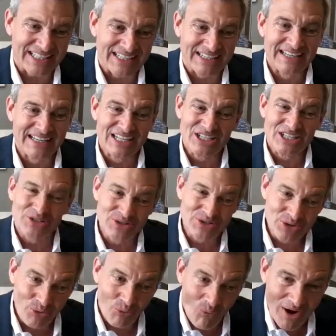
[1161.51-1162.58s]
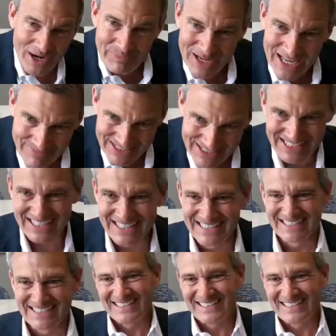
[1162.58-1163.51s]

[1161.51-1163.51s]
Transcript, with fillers: And do you want to pay me?